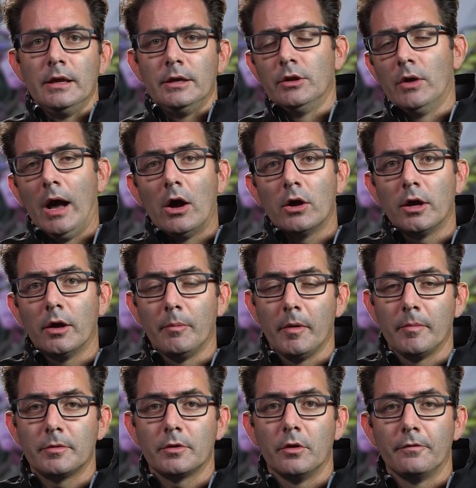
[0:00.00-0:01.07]
how come
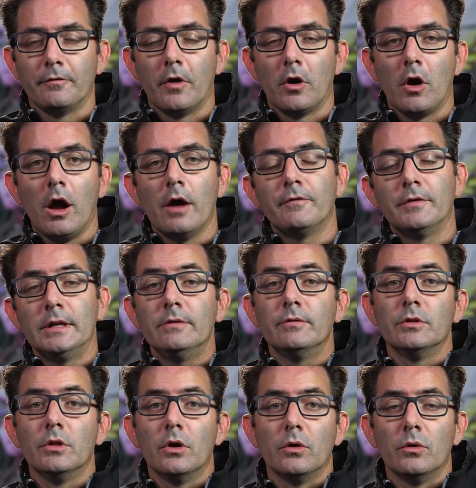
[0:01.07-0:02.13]
I'm so far off? And
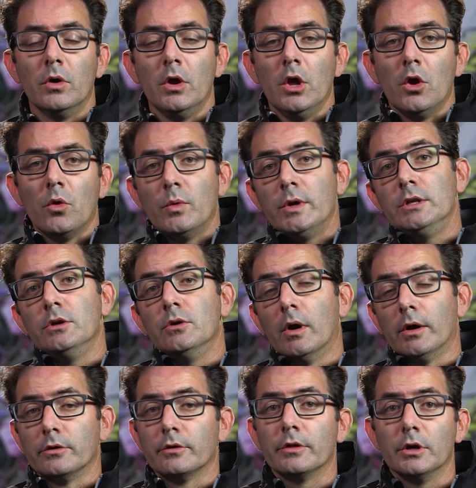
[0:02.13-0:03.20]
even though we knew
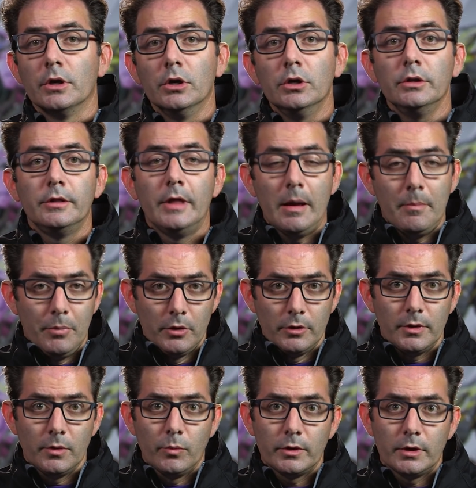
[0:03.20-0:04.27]
under the hood that
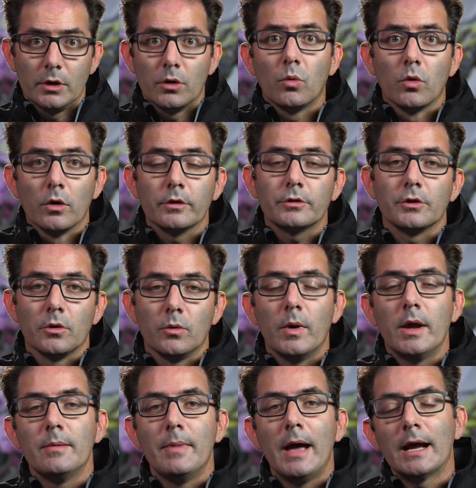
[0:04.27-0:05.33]
person was gonna work their
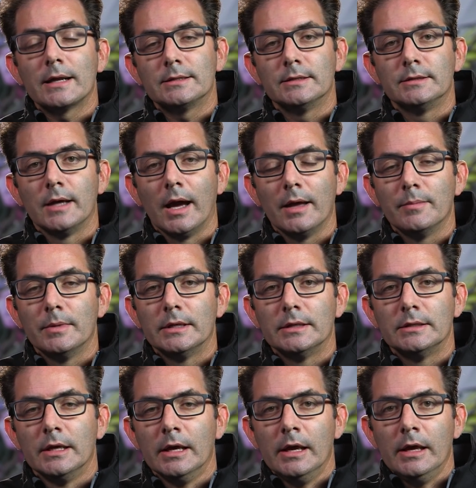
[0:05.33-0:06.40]
way back to
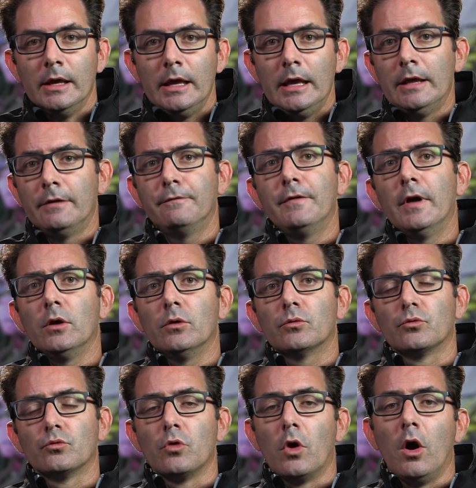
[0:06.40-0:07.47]
diamond, it felt
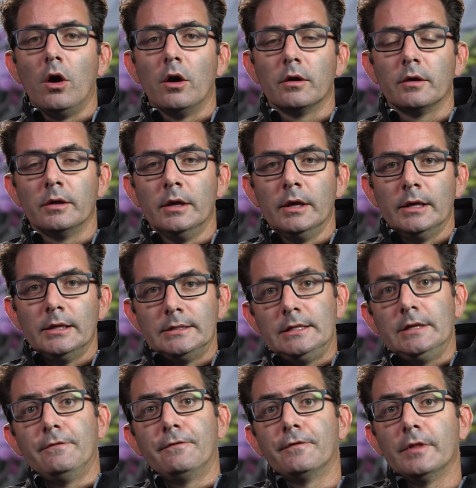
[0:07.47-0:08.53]
wrong
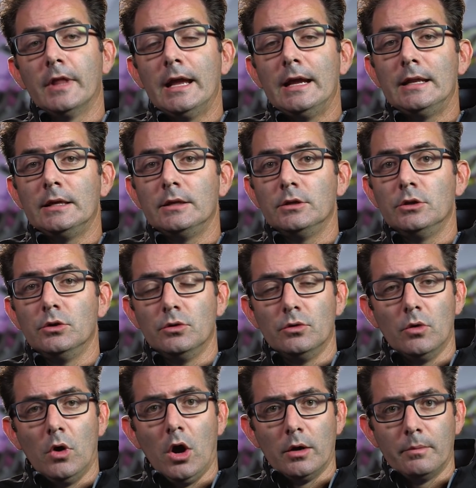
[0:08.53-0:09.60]
deflating
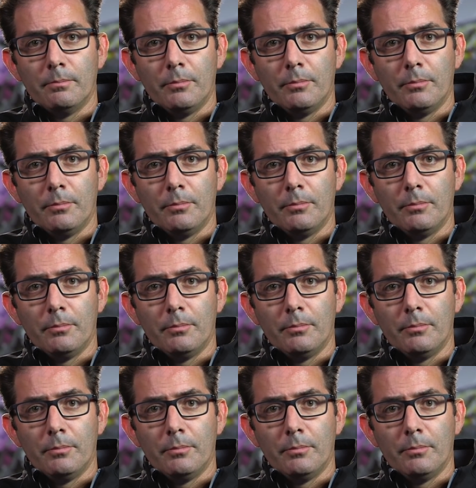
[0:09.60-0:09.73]
you on